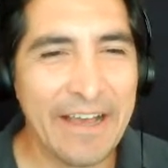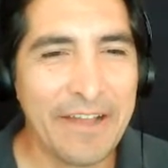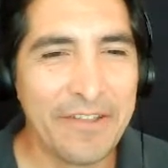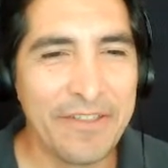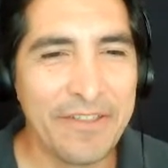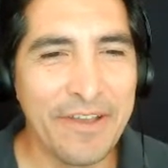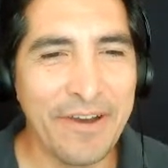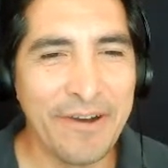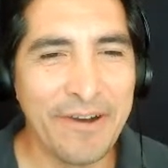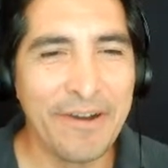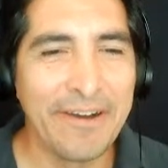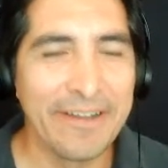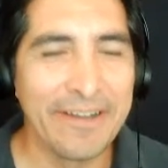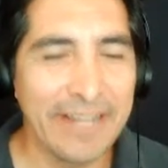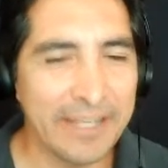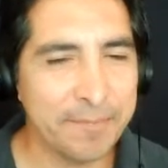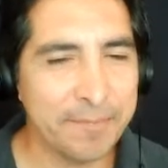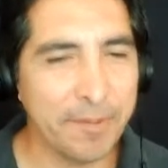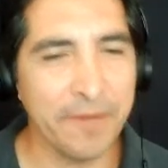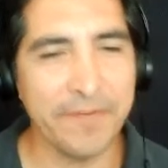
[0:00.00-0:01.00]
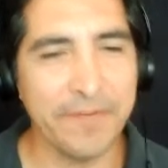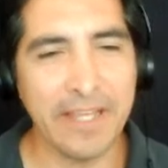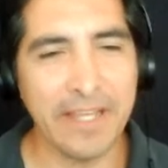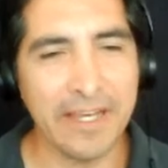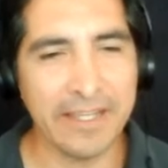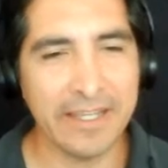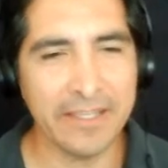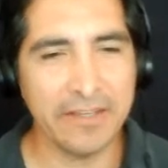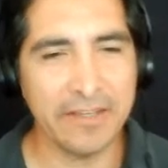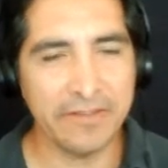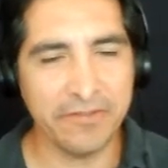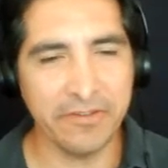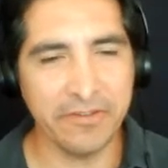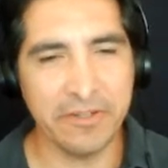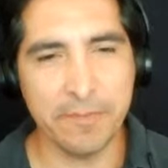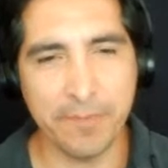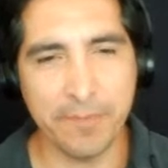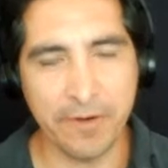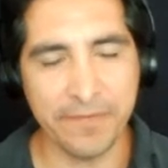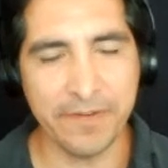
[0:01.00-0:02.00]
No, that's perfect. You tuned
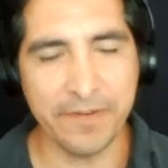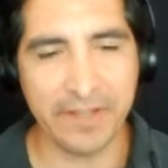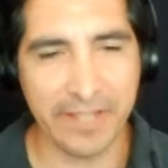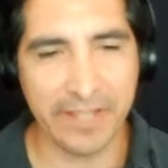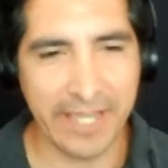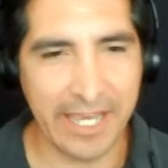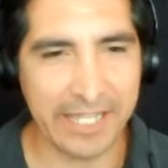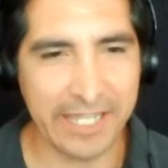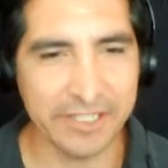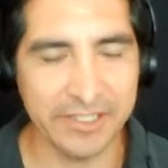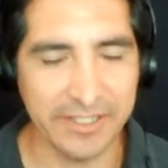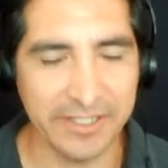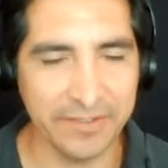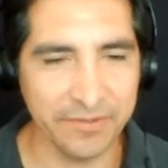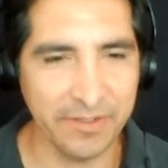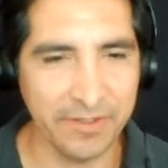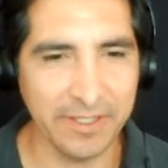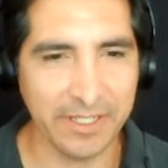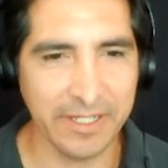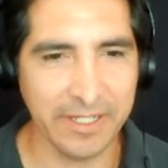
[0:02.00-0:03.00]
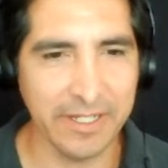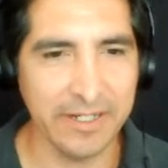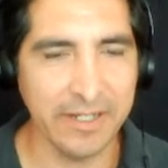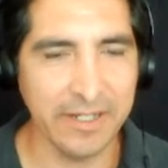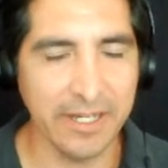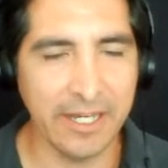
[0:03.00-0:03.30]
it perfectly, actually. It's really good.